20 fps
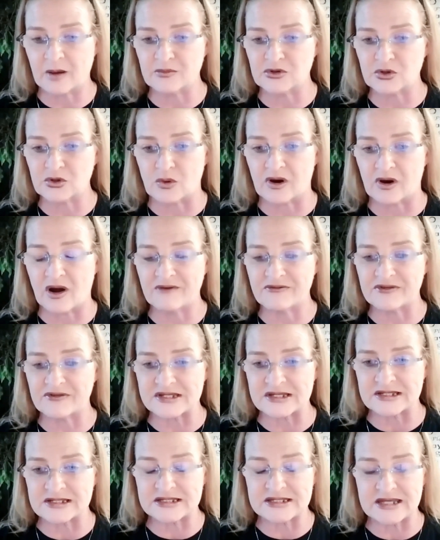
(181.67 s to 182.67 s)
come to our
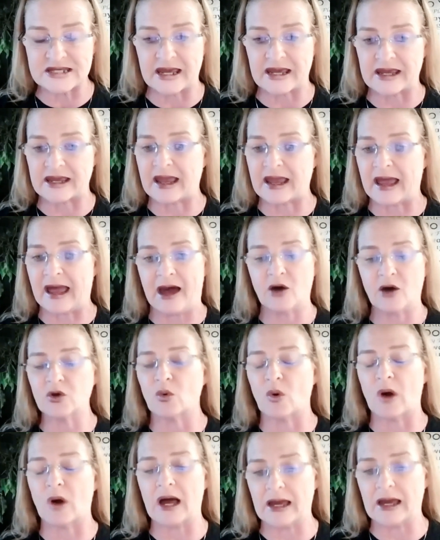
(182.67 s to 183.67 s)
office and say, how
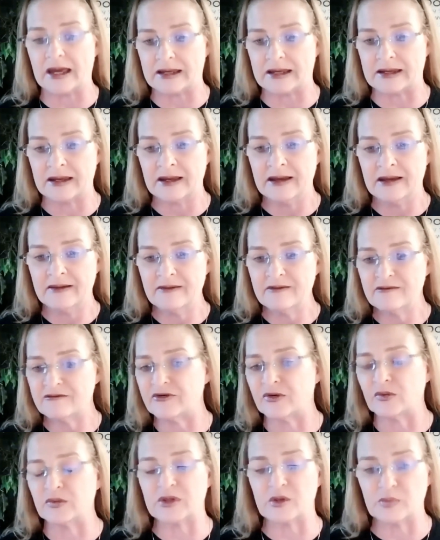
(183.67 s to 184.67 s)
do I
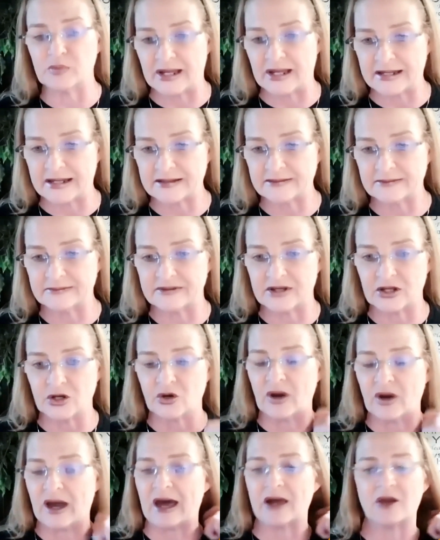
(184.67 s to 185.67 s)
fill in the blank?
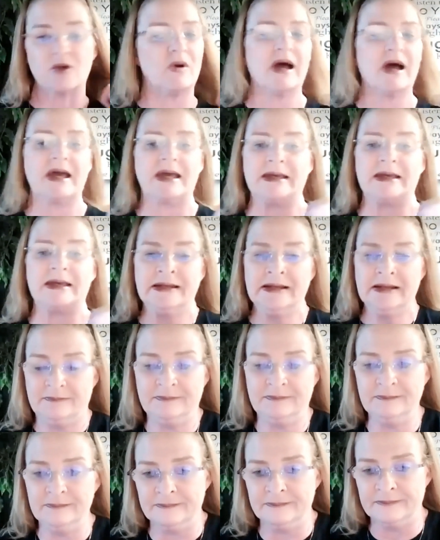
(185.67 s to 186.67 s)
How do I
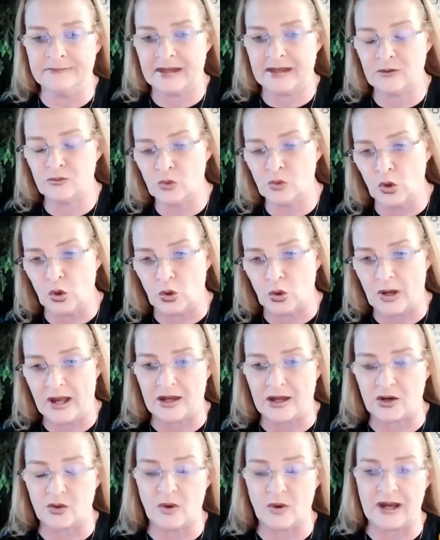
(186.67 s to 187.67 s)
enroll?
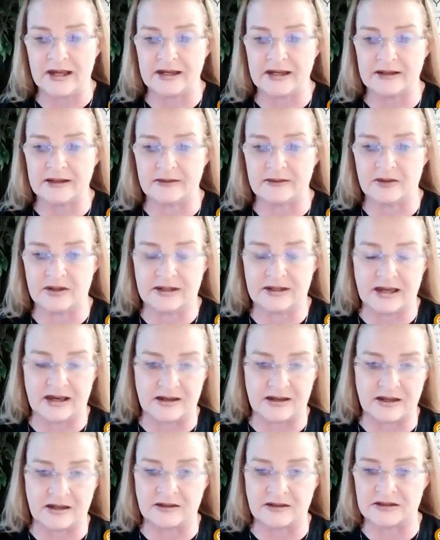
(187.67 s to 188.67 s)
How do I
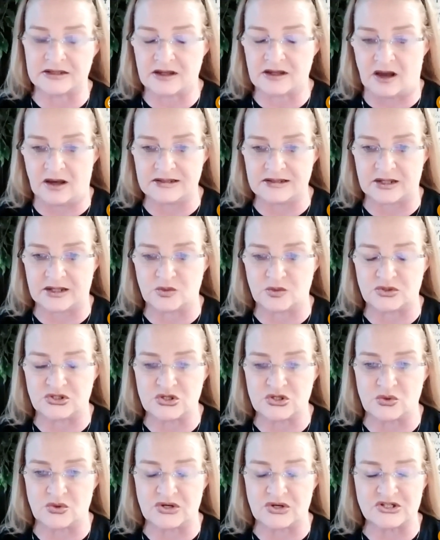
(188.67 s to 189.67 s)
get in contact with
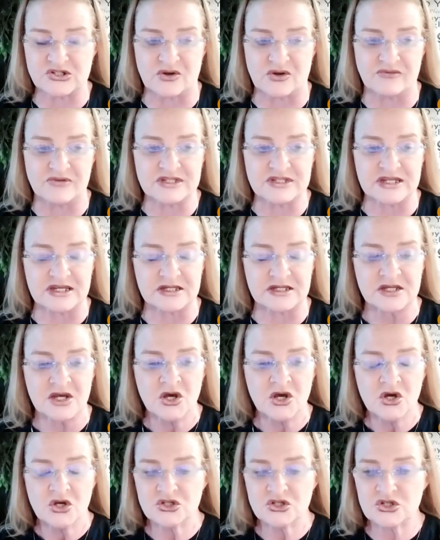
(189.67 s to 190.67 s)
tutoring services?
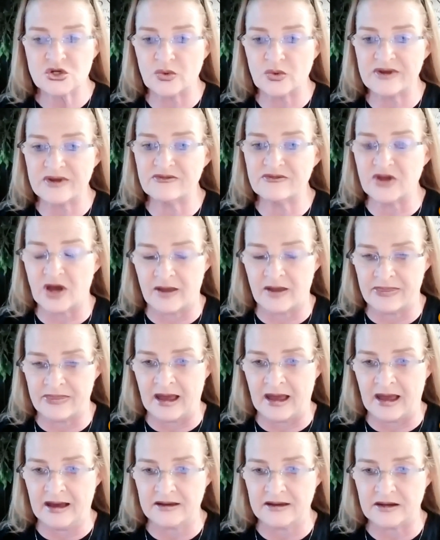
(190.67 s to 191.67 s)
So we've done
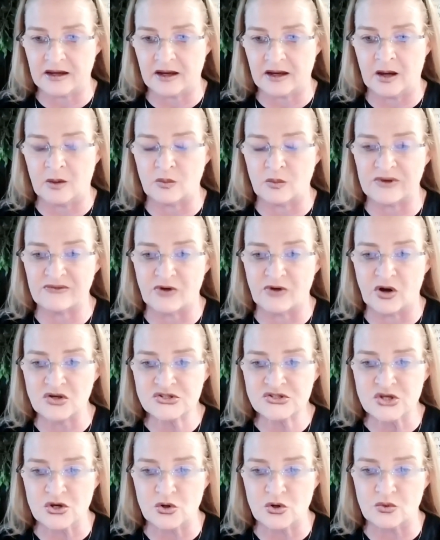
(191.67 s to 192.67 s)
that. We've
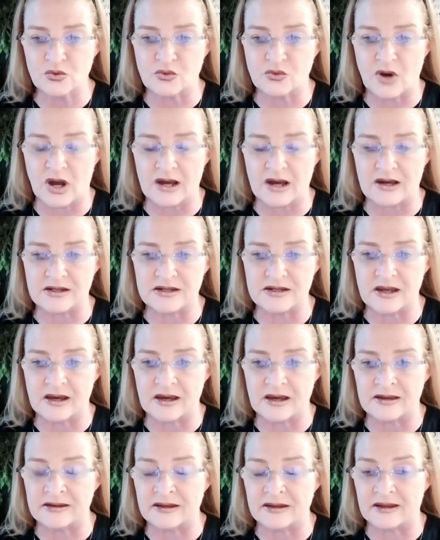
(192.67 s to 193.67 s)
also
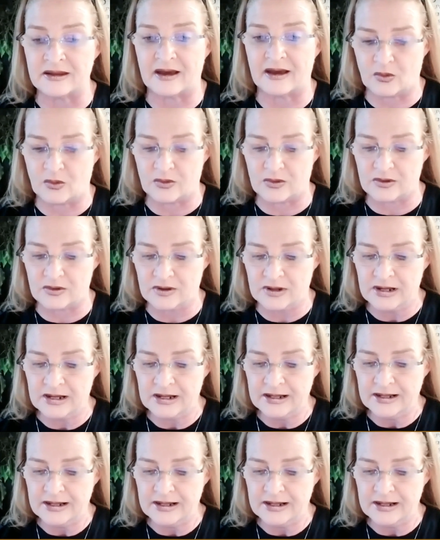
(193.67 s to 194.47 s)
done or